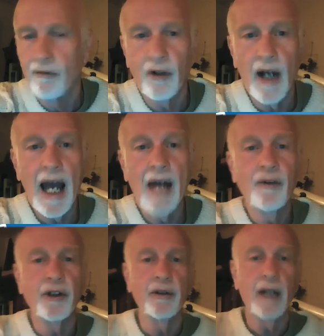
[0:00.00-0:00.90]
for
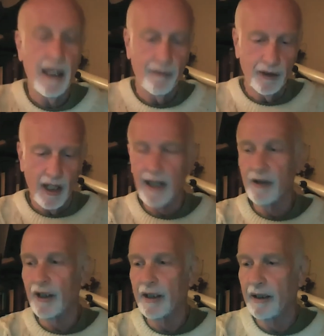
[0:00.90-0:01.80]
adver-
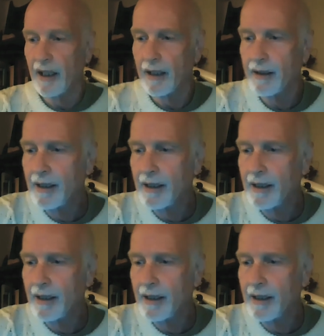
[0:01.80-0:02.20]
advertising uh,